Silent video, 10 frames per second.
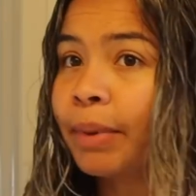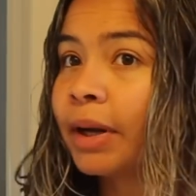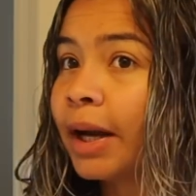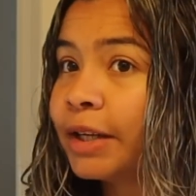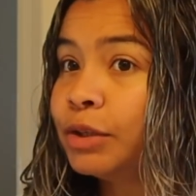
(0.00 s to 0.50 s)

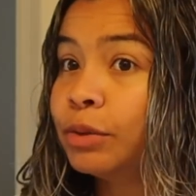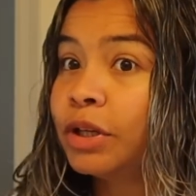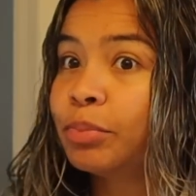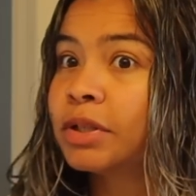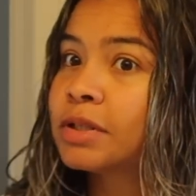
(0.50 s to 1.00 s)
but I do
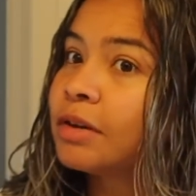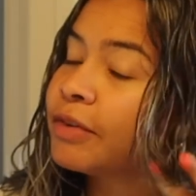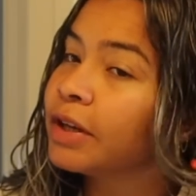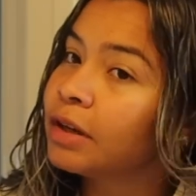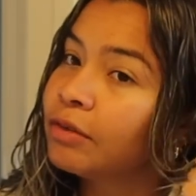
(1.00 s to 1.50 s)
need to put
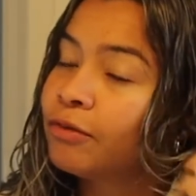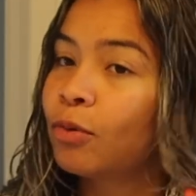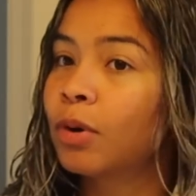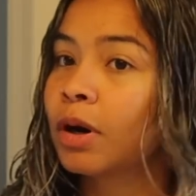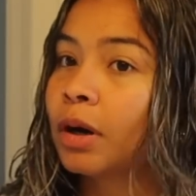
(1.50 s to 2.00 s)
stuff in
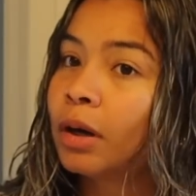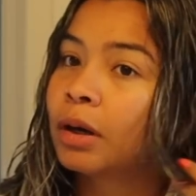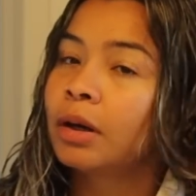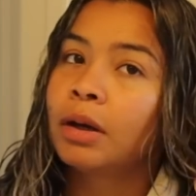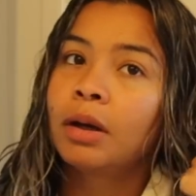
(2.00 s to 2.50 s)
for
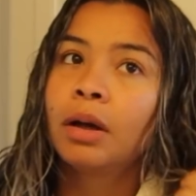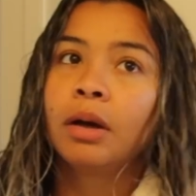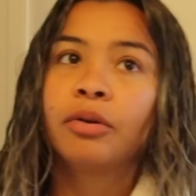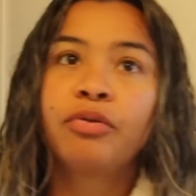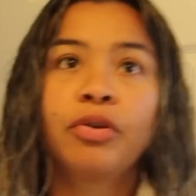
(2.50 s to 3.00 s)

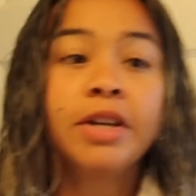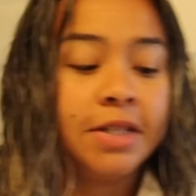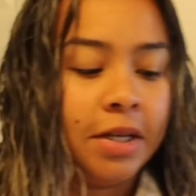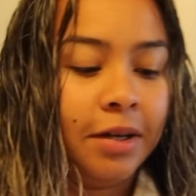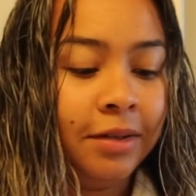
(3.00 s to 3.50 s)

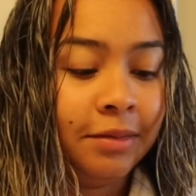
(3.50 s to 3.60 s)
frizz